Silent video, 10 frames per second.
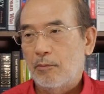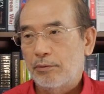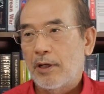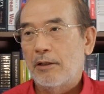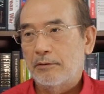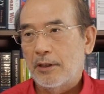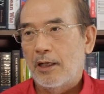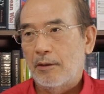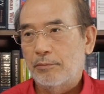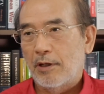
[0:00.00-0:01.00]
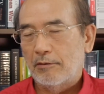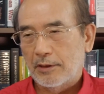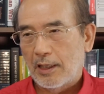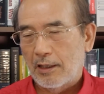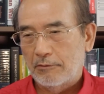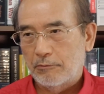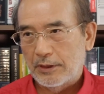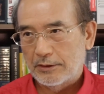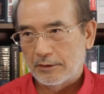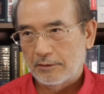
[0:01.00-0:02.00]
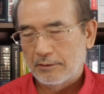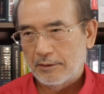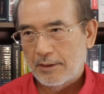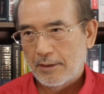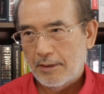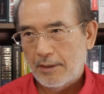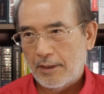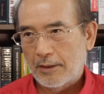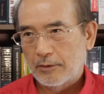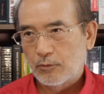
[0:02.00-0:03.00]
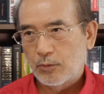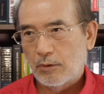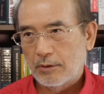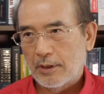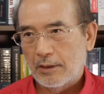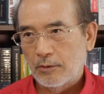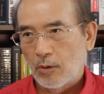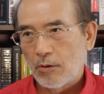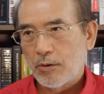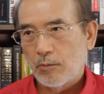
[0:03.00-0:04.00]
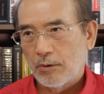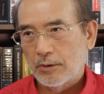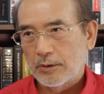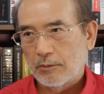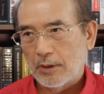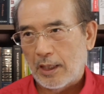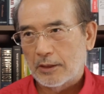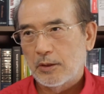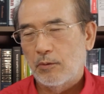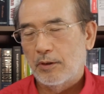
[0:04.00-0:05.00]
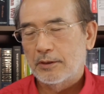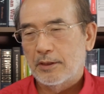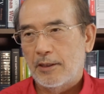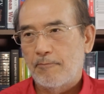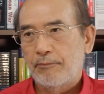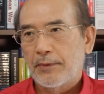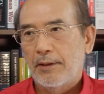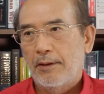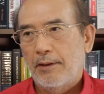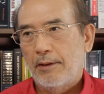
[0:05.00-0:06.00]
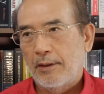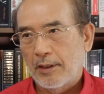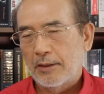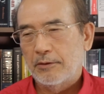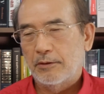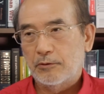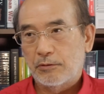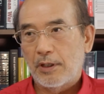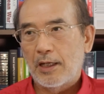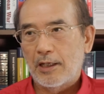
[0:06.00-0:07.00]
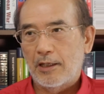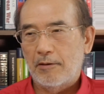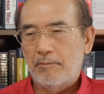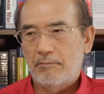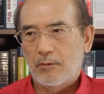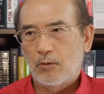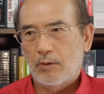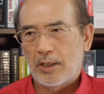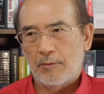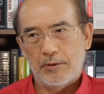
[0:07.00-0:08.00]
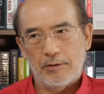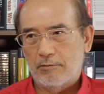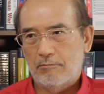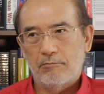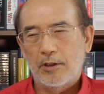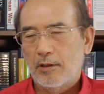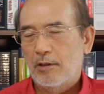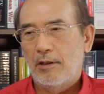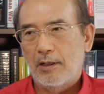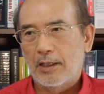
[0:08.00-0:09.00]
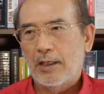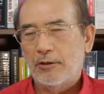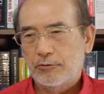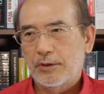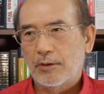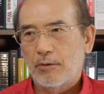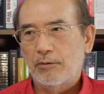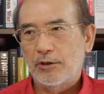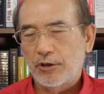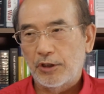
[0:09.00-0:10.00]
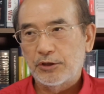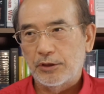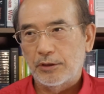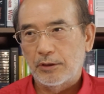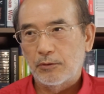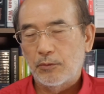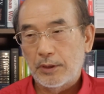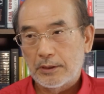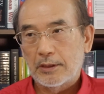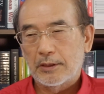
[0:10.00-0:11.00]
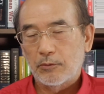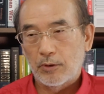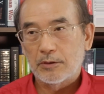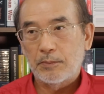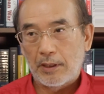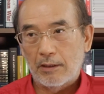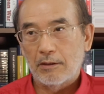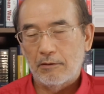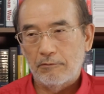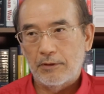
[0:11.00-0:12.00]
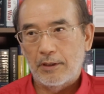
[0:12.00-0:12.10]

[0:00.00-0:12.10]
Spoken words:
brown colored region, and toward the northward actually was another tribe. A country called Yeojin, which was part of